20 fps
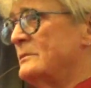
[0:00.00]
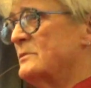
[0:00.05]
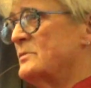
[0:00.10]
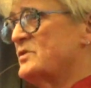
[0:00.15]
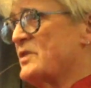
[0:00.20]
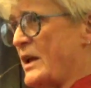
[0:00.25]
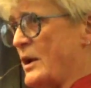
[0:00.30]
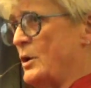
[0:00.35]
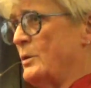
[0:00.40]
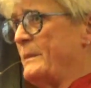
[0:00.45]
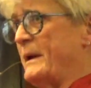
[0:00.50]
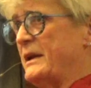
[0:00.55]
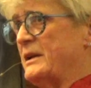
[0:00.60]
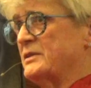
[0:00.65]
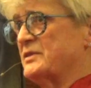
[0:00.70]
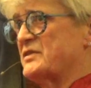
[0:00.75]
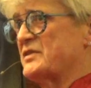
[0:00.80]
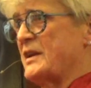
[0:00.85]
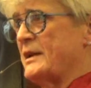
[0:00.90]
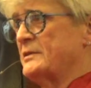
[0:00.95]
Is that all
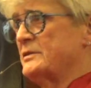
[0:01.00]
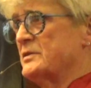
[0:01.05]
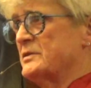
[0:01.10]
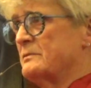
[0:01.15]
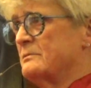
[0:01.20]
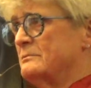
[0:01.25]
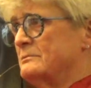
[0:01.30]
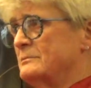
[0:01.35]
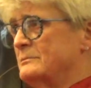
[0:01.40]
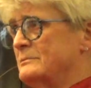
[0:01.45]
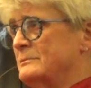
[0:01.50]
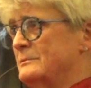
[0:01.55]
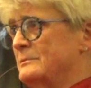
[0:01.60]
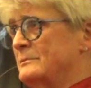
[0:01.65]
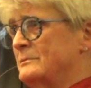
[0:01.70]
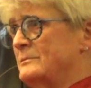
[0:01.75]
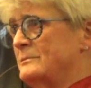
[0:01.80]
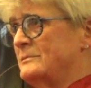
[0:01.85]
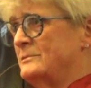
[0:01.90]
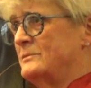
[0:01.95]
making sense? Mm
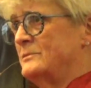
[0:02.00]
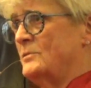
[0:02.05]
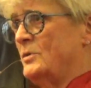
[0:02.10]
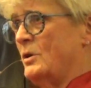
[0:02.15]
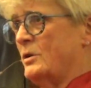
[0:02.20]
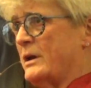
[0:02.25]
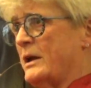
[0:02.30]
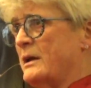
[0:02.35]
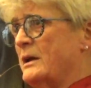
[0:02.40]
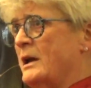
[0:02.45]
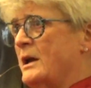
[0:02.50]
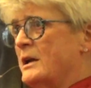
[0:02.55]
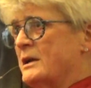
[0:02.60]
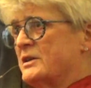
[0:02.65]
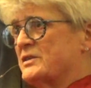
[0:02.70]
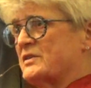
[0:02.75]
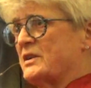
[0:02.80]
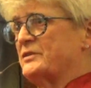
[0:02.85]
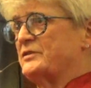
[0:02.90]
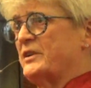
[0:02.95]
-hmm. Okay,
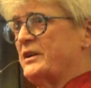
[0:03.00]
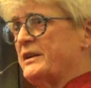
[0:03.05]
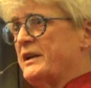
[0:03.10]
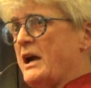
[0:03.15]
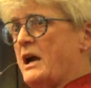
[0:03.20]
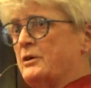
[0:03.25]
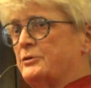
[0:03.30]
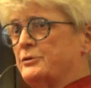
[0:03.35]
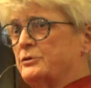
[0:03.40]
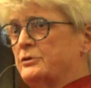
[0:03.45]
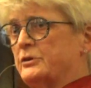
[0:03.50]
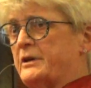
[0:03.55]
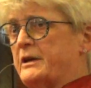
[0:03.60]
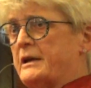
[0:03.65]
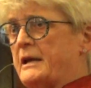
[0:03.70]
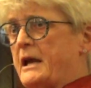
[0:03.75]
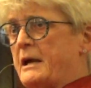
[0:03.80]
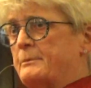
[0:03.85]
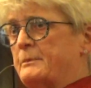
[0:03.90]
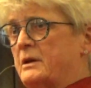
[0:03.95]
because I'll tell you how you're
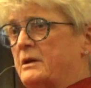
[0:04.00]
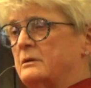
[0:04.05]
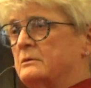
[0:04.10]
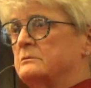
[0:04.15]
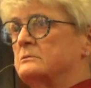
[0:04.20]
looking at me.